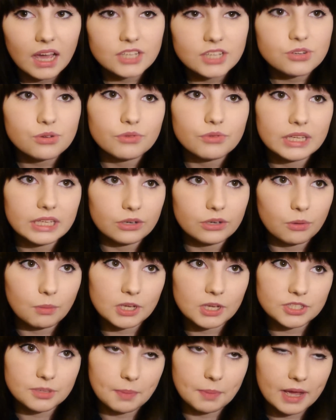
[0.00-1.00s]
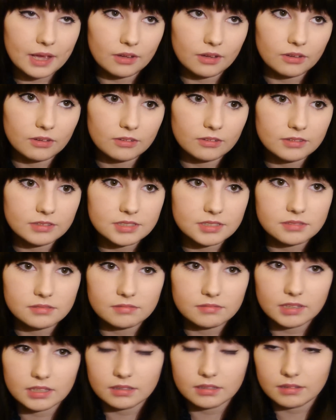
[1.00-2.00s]
don't really know much about
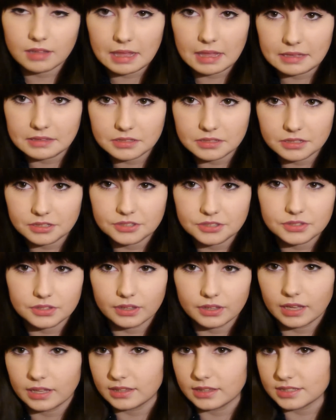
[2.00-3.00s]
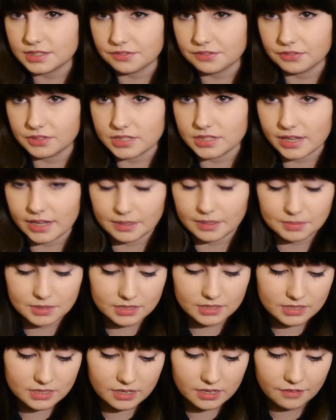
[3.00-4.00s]
cleansers and like the different types
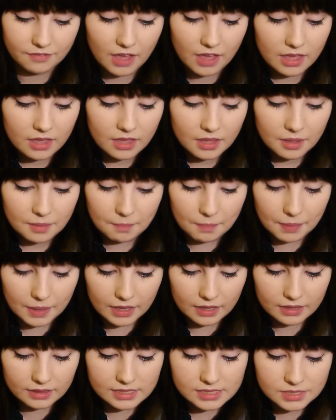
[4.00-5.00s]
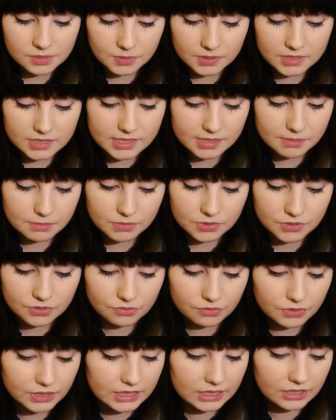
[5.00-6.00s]
and stuff, but this one
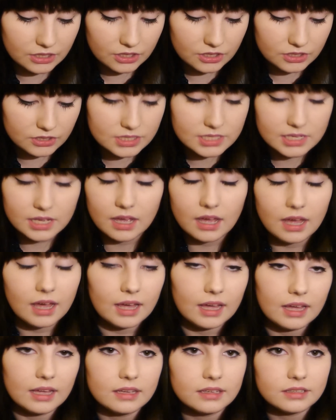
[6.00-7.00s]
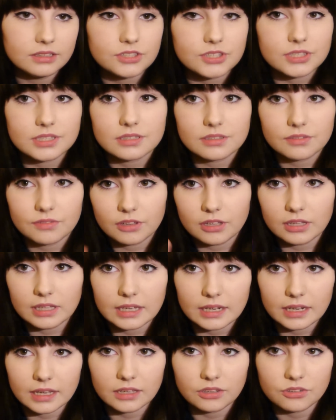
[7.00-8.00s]
seems really good at just
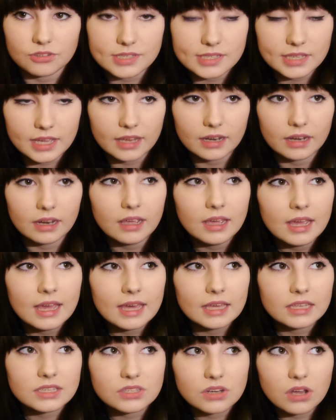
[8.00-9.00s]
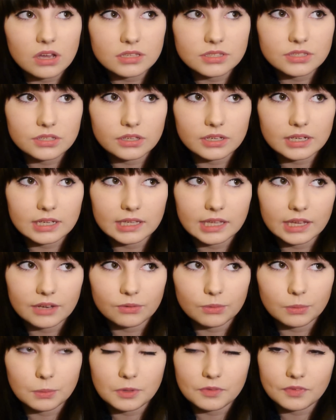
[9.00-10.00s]
cleaning your skin. It's not so good at
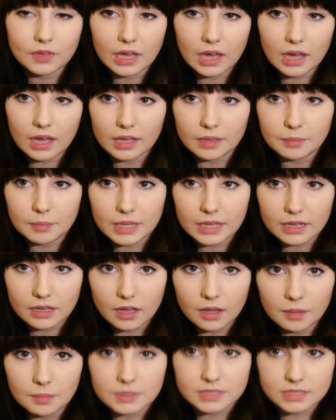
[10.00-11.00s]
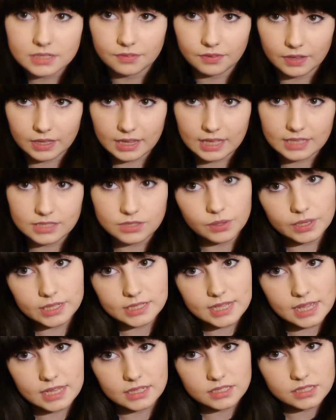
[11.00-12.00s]
like removing eye makeup and stuff like that, so I
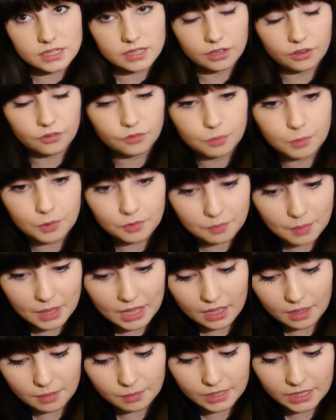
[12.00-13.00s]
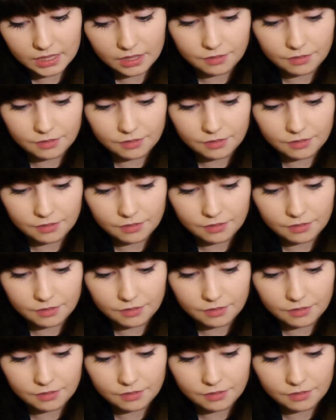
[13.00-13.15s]
tend to remove my eye